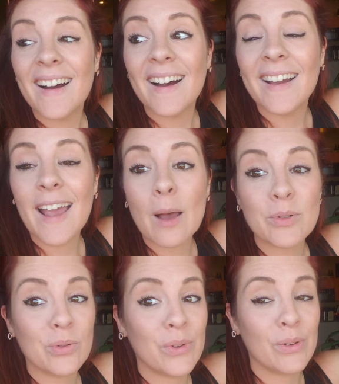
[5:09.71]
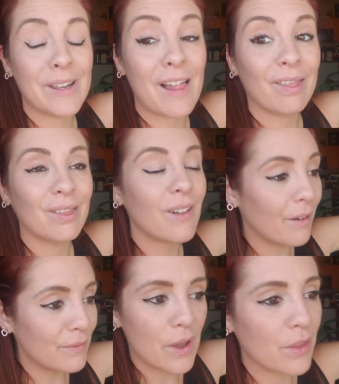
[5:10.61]
I absolutely
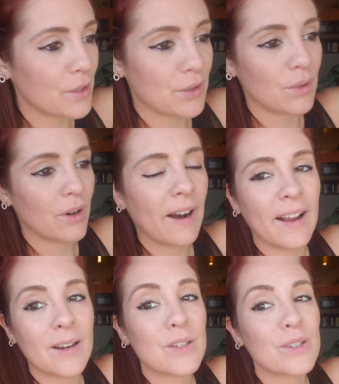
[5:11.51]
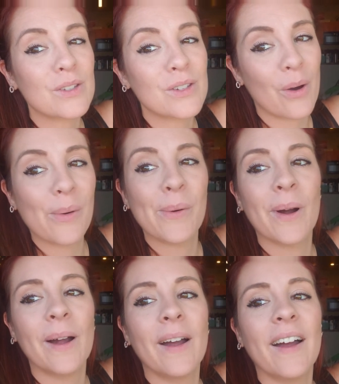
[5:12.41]
love the store. It is so
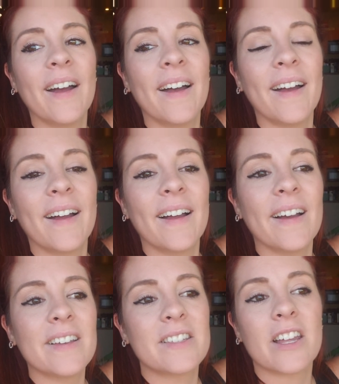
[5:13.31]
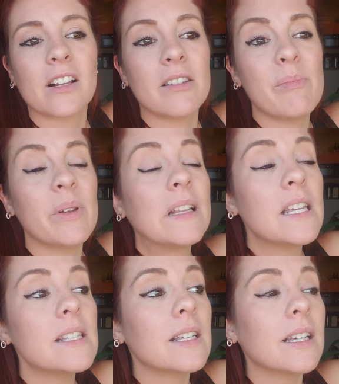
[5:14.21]
aesthetically
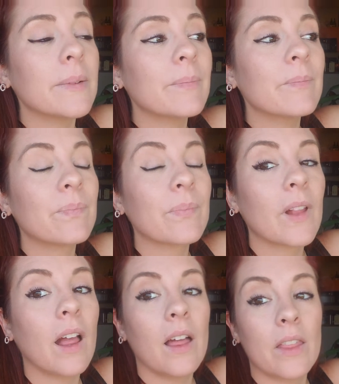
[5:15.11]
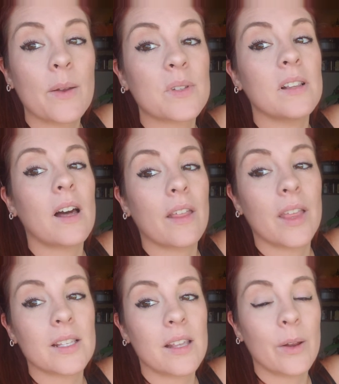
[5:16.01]
pleasing. There was a lot of
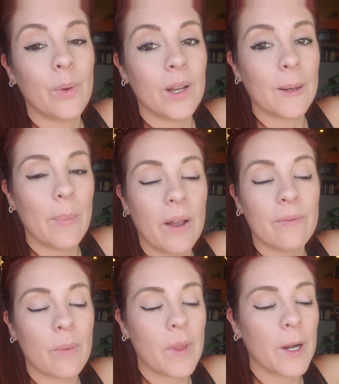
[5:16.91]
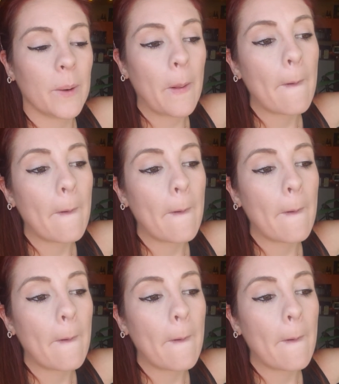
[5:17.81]
things that I wanted to buy from there,